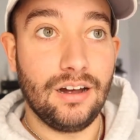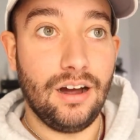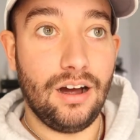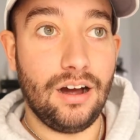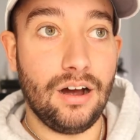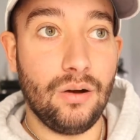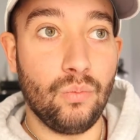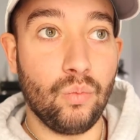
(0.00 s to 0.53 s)

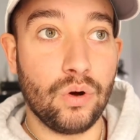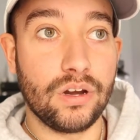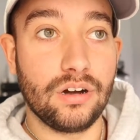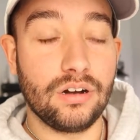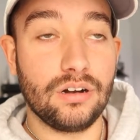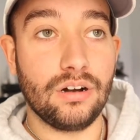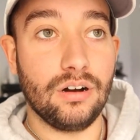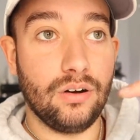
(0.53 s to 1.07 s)

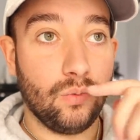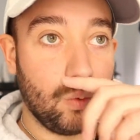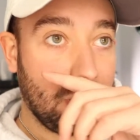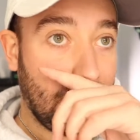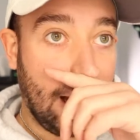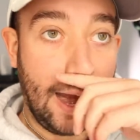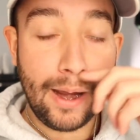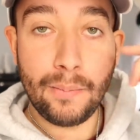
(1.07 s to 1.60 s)
we
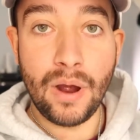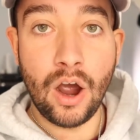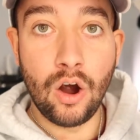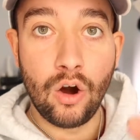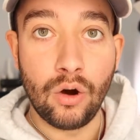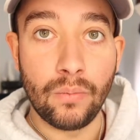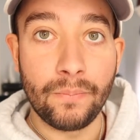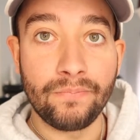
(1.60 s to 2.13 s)
came
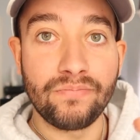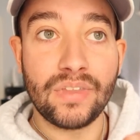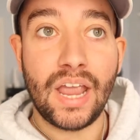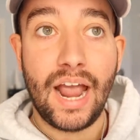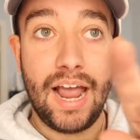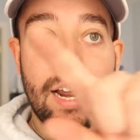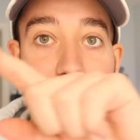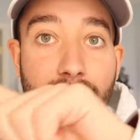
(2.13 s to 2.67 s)
home,
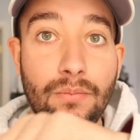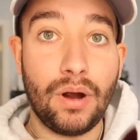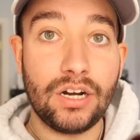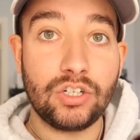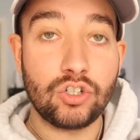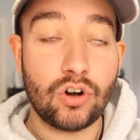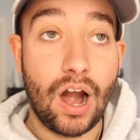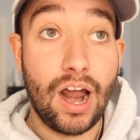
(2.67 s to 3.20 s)
and in my
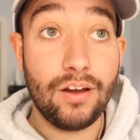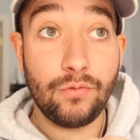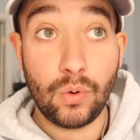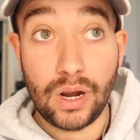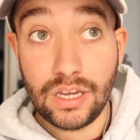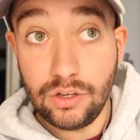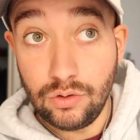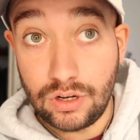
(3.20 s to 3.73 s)

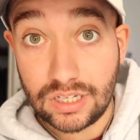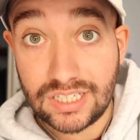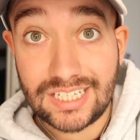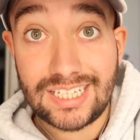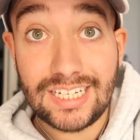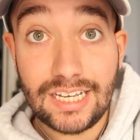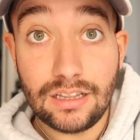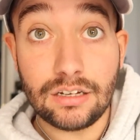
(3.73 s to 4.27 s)
driveway you can
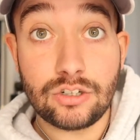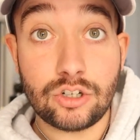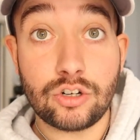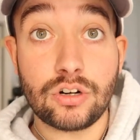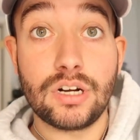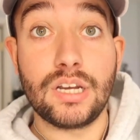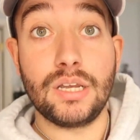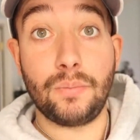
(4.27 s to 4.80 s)
see the
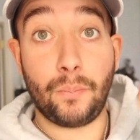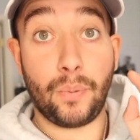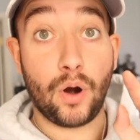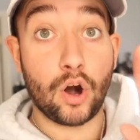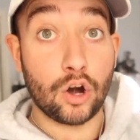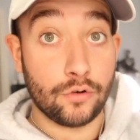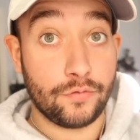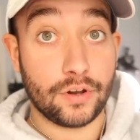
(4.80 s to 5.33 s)
tree
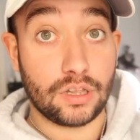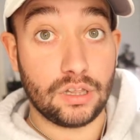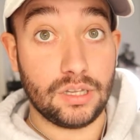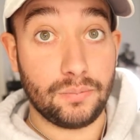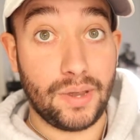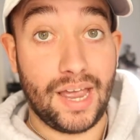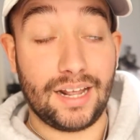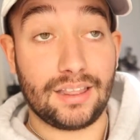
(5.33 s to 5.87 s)

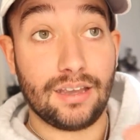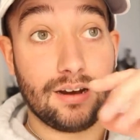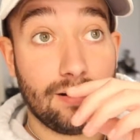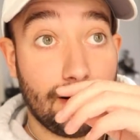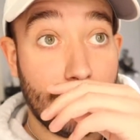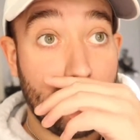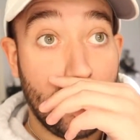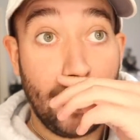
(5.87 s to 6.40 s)
perfectly back
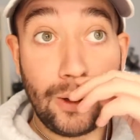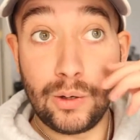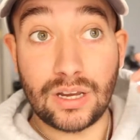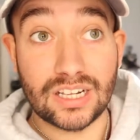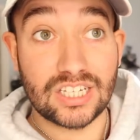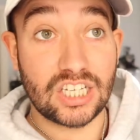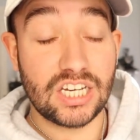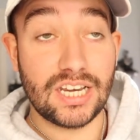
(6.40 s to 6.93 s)
there. You
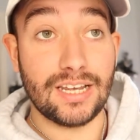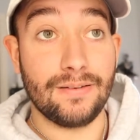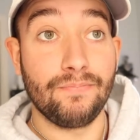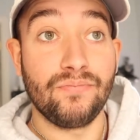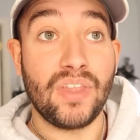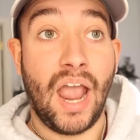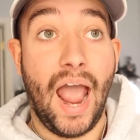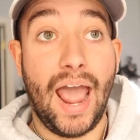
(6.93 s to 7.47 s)
can see it,
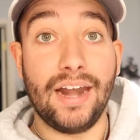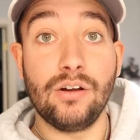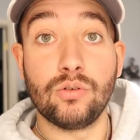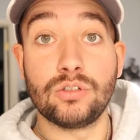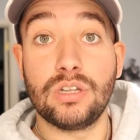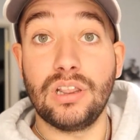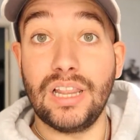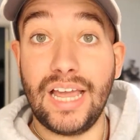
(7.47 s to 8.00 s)
and it
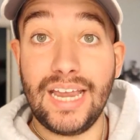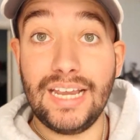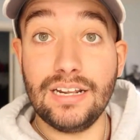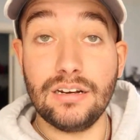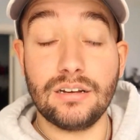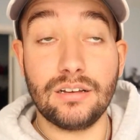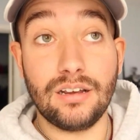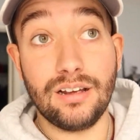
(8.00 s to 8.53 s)
was
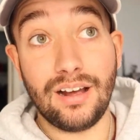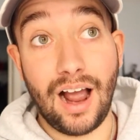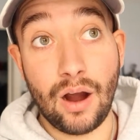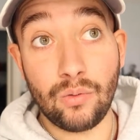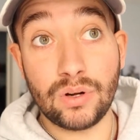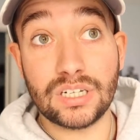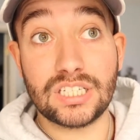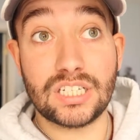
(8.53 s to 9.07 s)
late. I
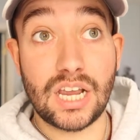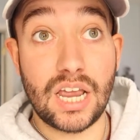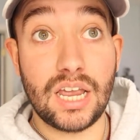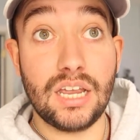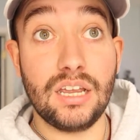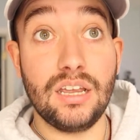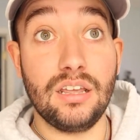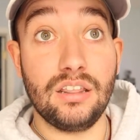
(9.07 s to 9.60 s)
want to
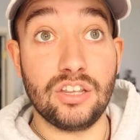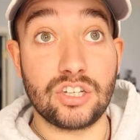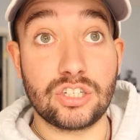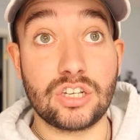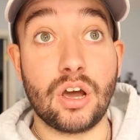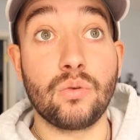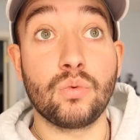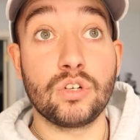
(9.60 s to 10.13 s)
say the
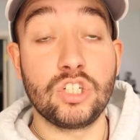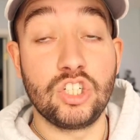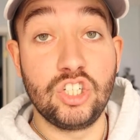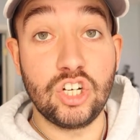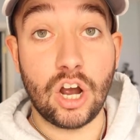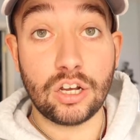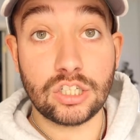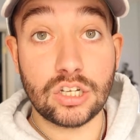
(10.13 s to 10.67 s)
sun was
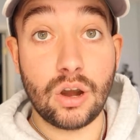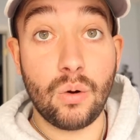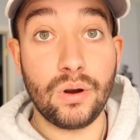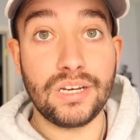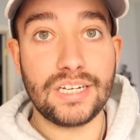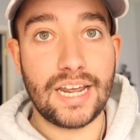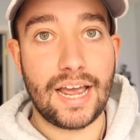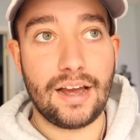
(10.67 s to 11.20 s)
just
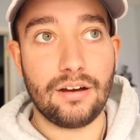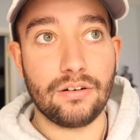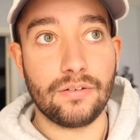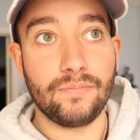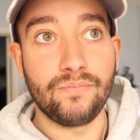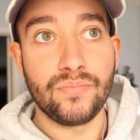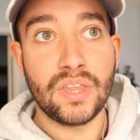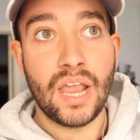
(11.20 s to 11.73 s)
going
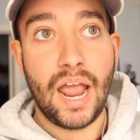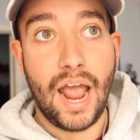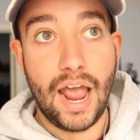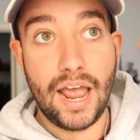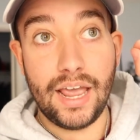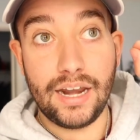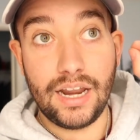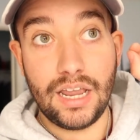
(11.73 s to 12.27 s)
down,
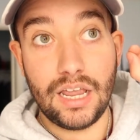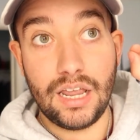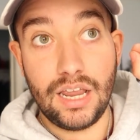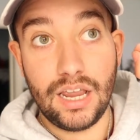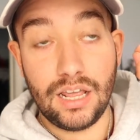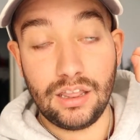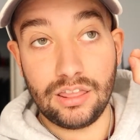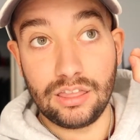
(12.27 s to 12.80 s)
and
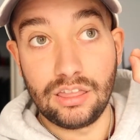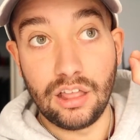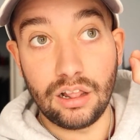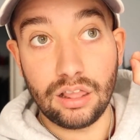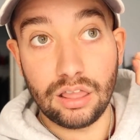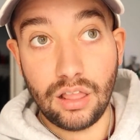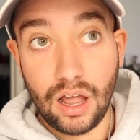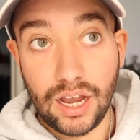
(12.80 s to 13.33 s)
the
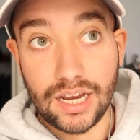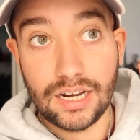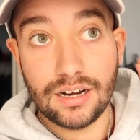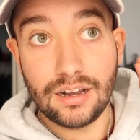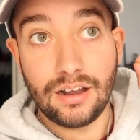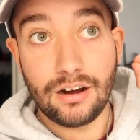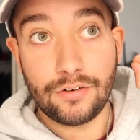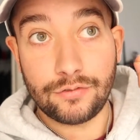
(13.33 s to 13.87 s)
light
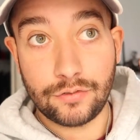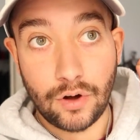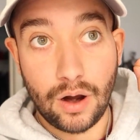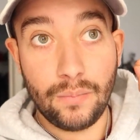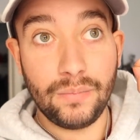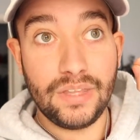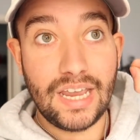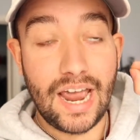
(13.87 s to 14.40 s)

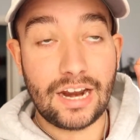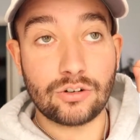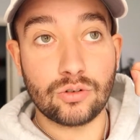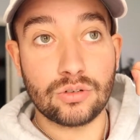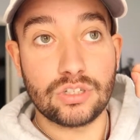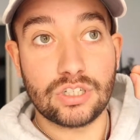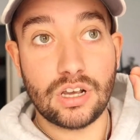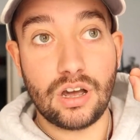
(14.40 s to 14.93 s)
from the
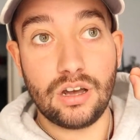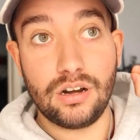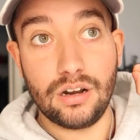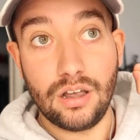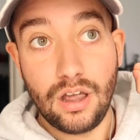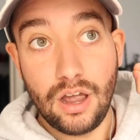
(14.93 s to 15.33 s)
actual sun